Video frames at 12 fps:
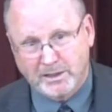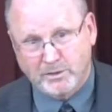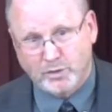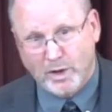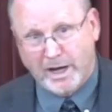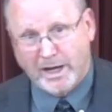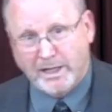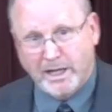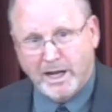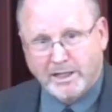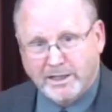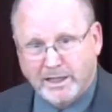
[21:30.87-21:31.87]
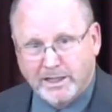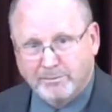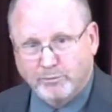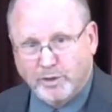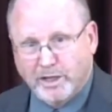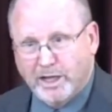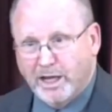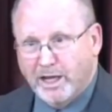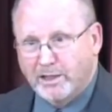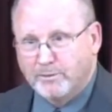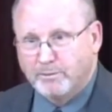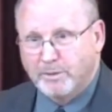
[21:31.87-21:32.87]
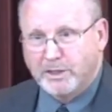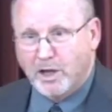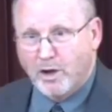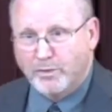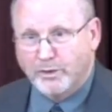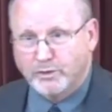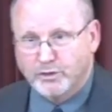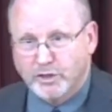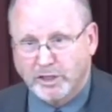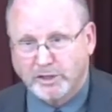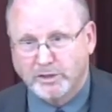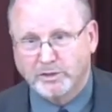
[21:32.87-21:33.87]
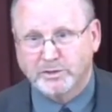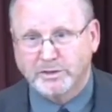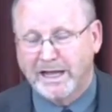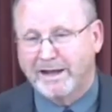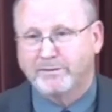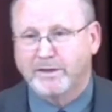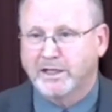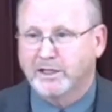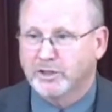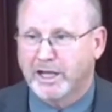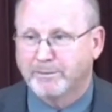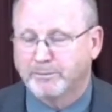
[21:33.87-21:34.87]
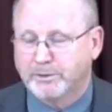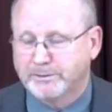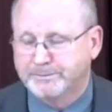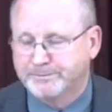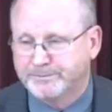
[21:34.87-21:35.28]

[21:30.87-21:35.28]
training and that upbringing and be taught those skills and have that example